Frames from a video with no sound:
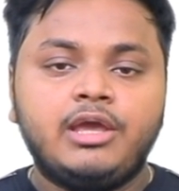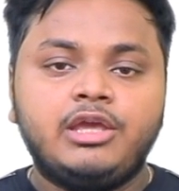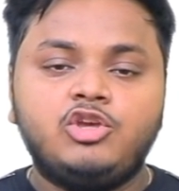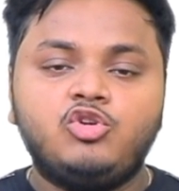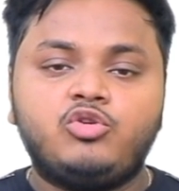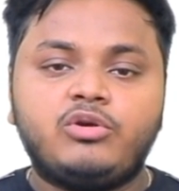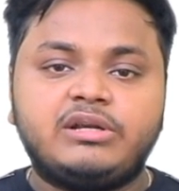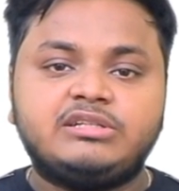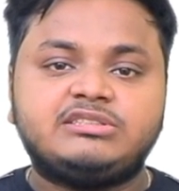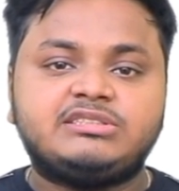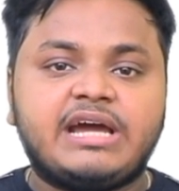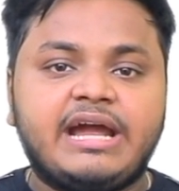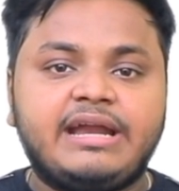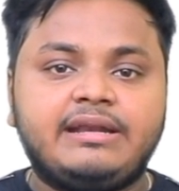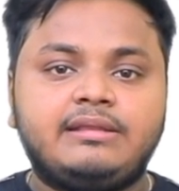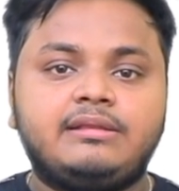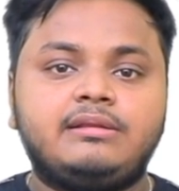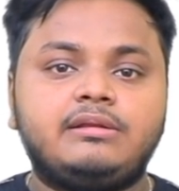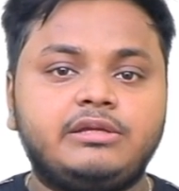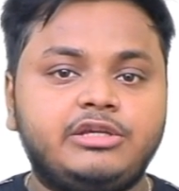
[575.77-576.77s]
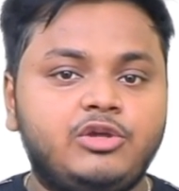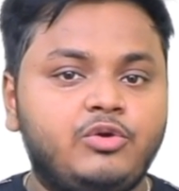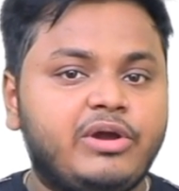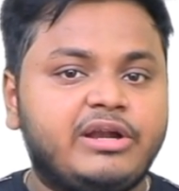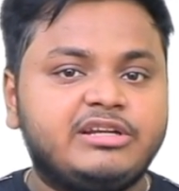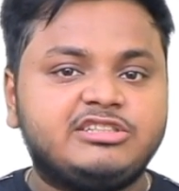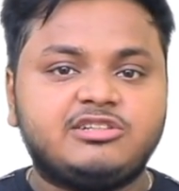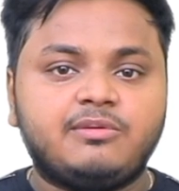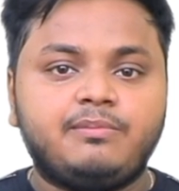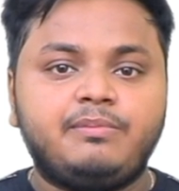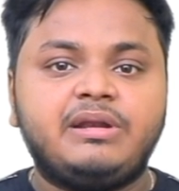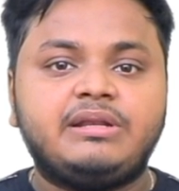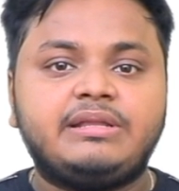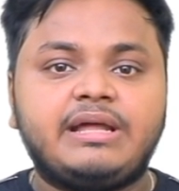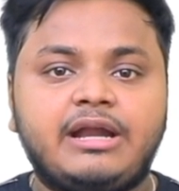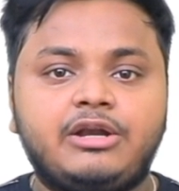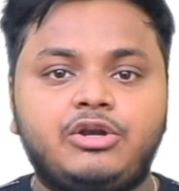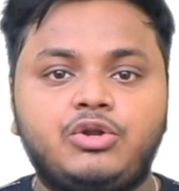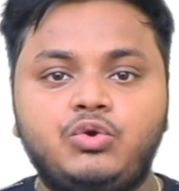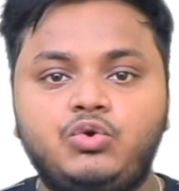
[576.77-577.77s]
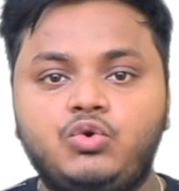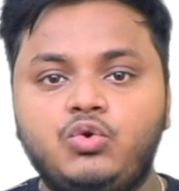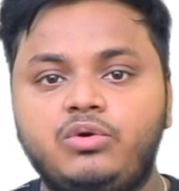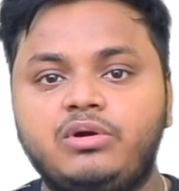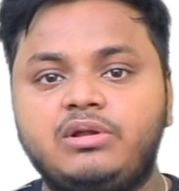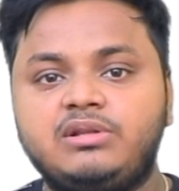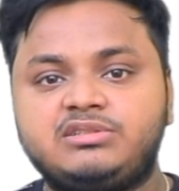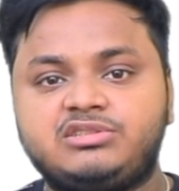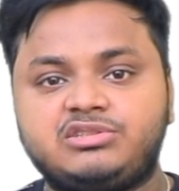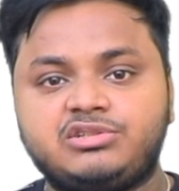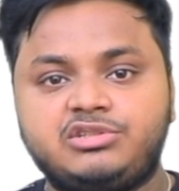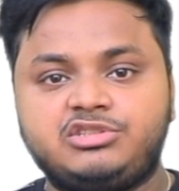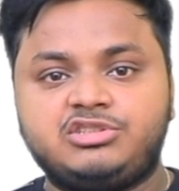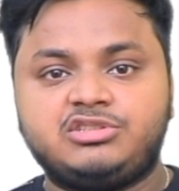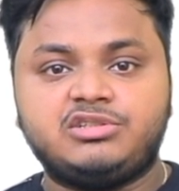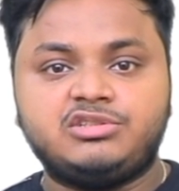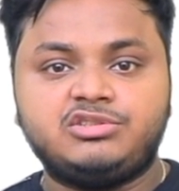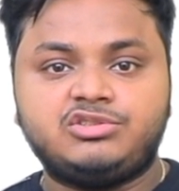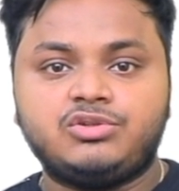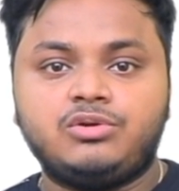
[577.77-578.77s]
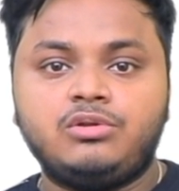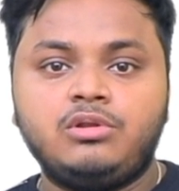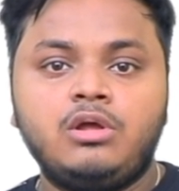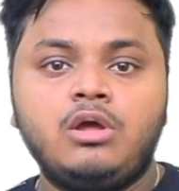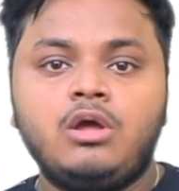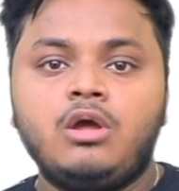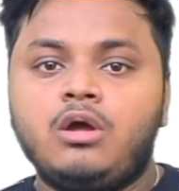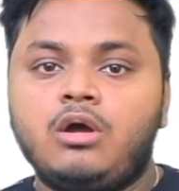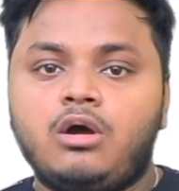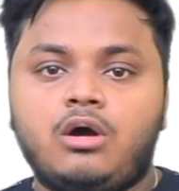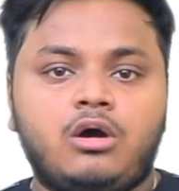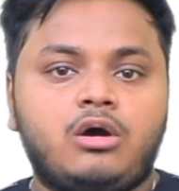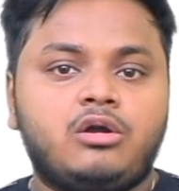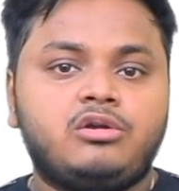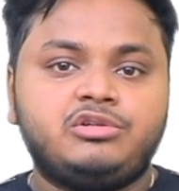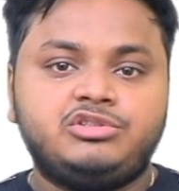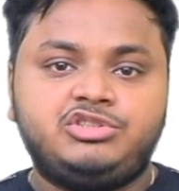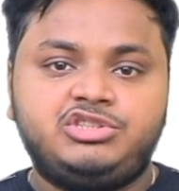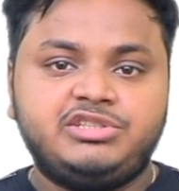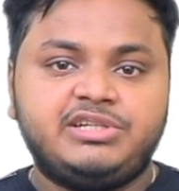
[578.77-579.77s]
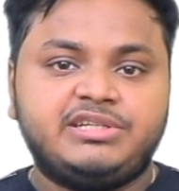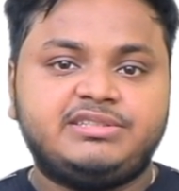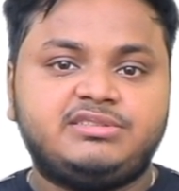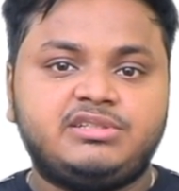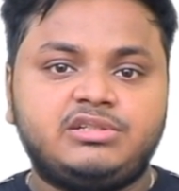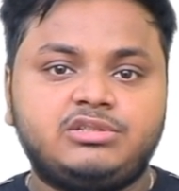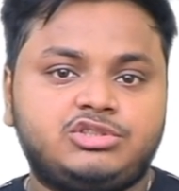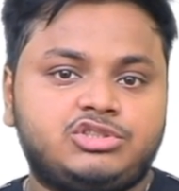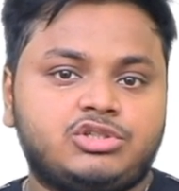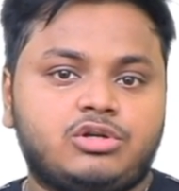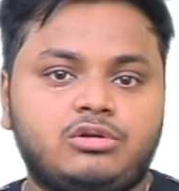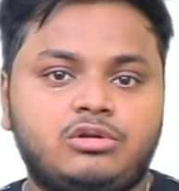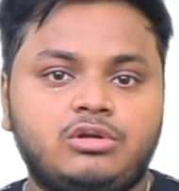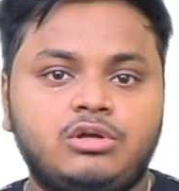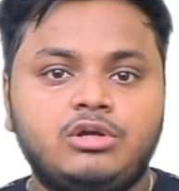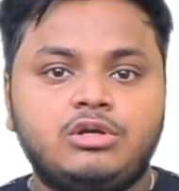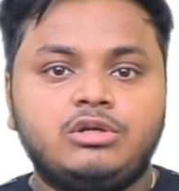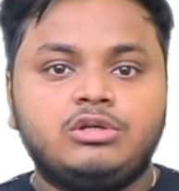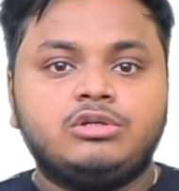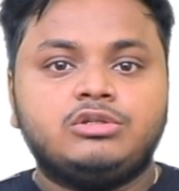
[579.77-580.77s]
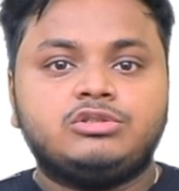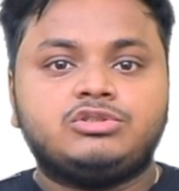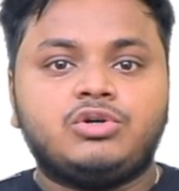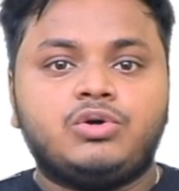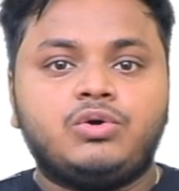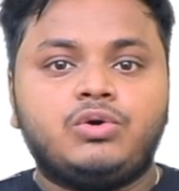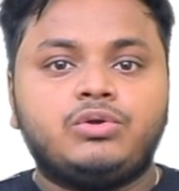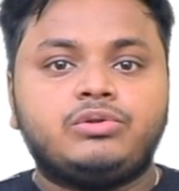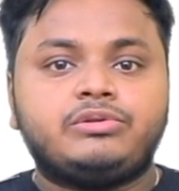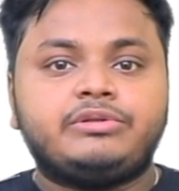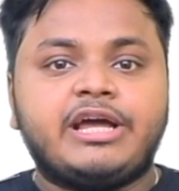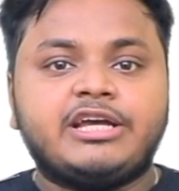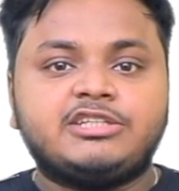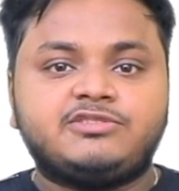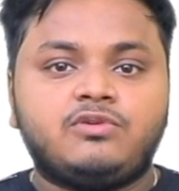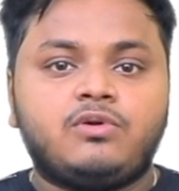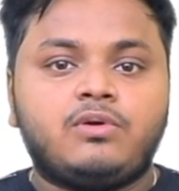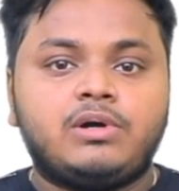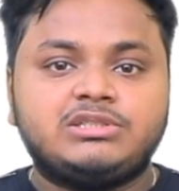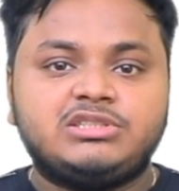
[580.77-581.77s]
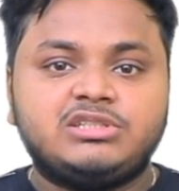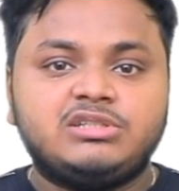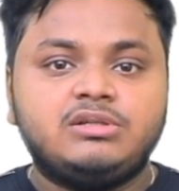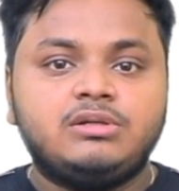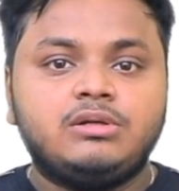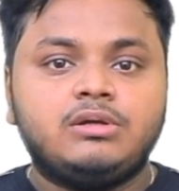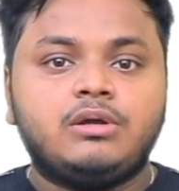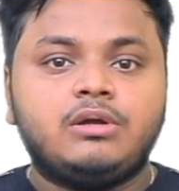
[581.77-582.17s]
You can submit that to Google Search Console or GSC in short. So thanks for watching.